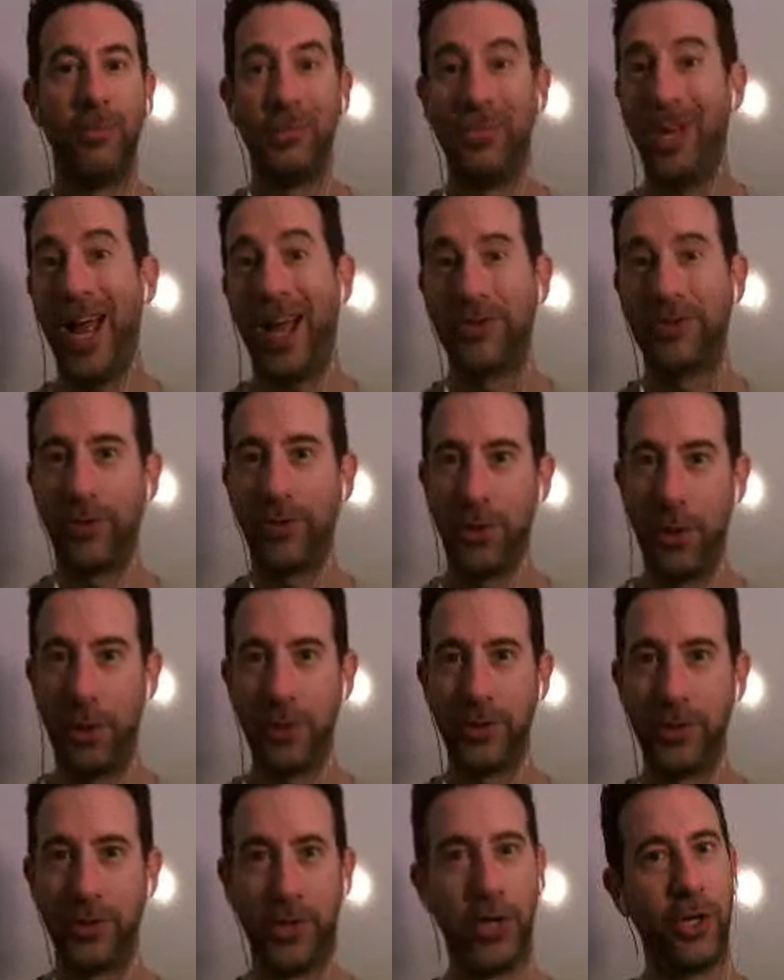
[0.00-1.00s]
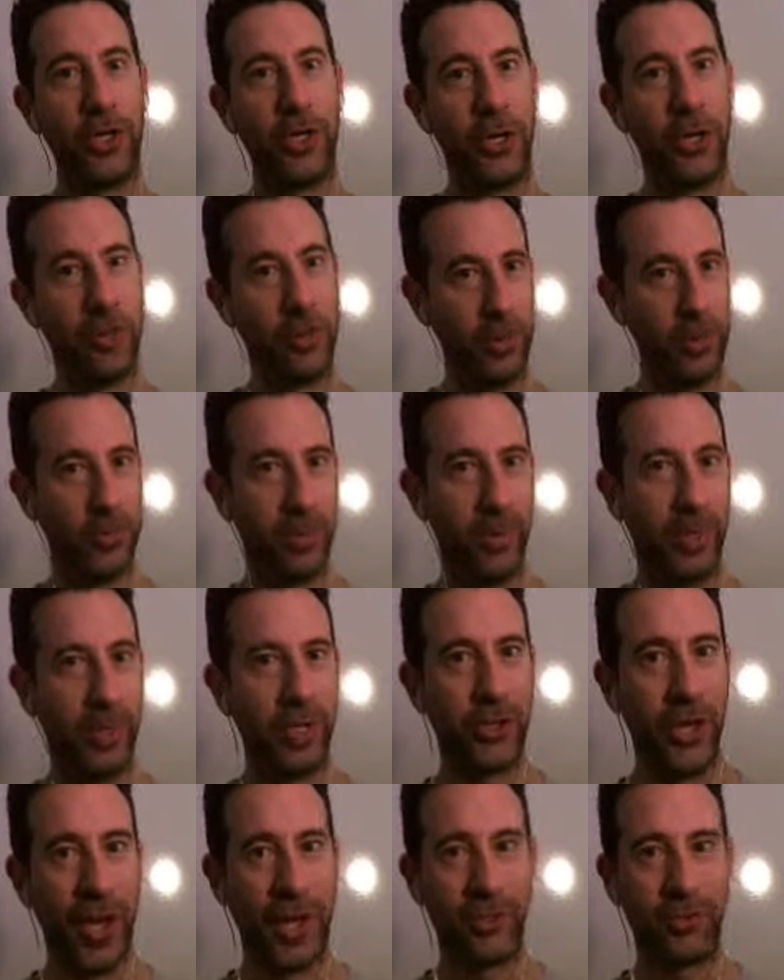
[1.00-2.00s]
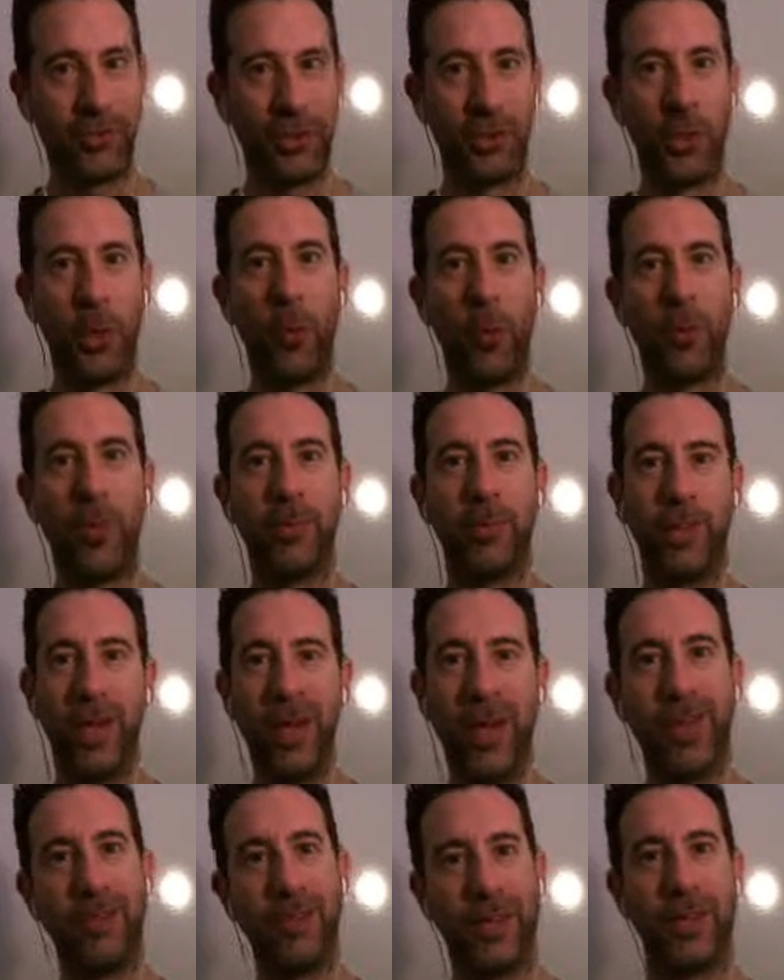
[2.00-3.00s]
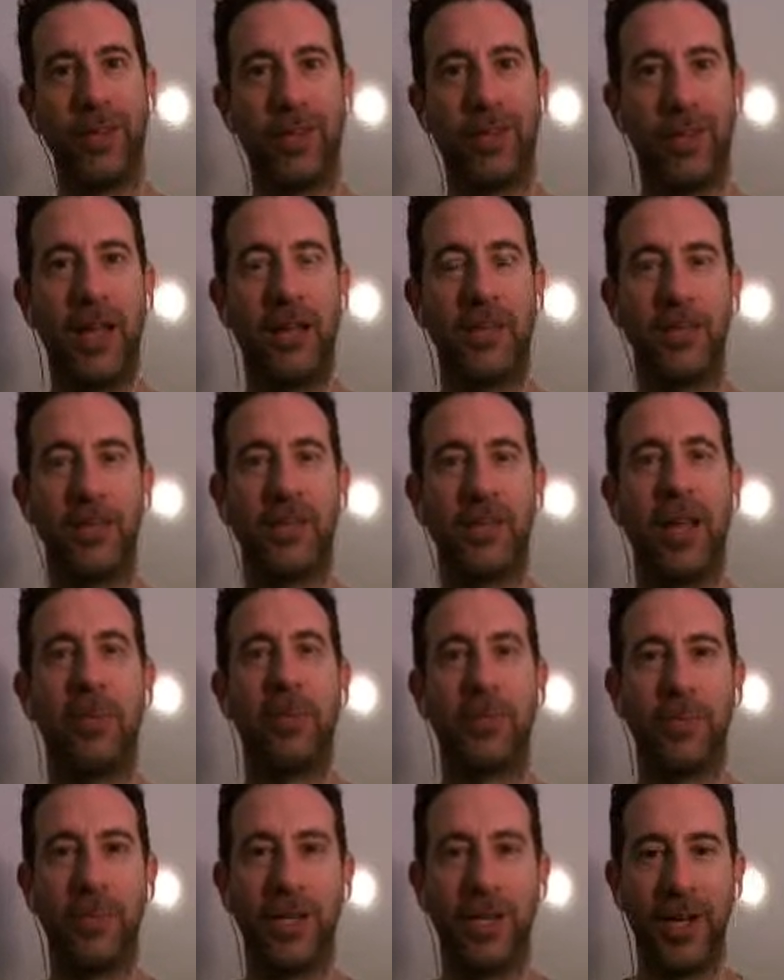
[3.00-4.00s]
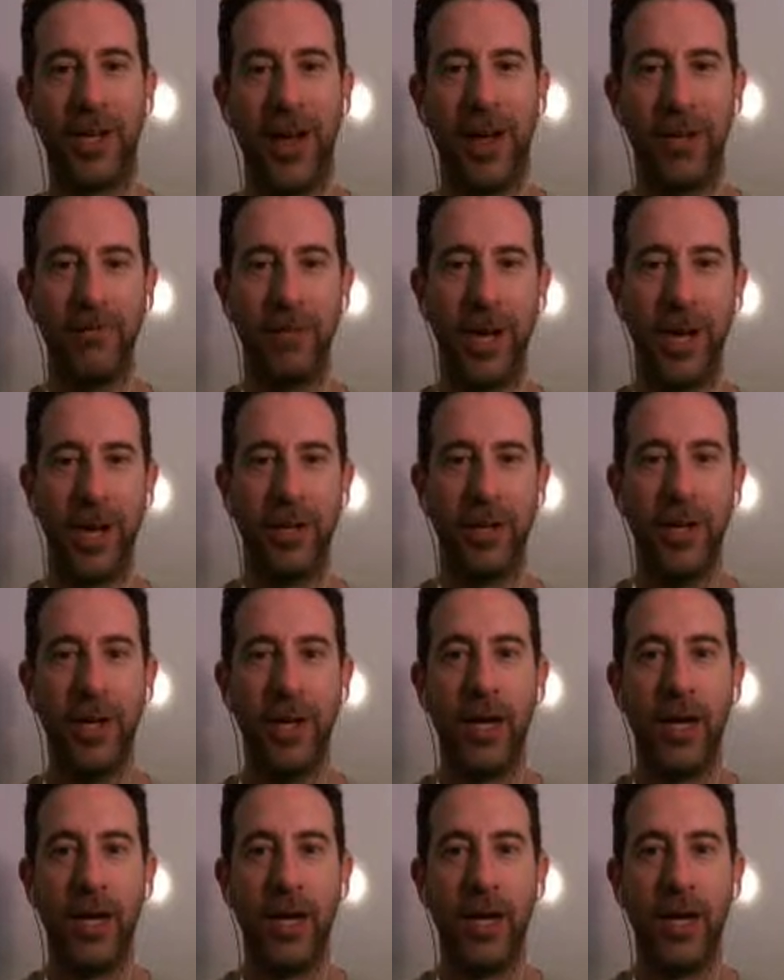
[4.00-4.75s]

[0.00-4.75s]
Checks are always good, those big checks to show people, hey, look at this, this is how much money I've made.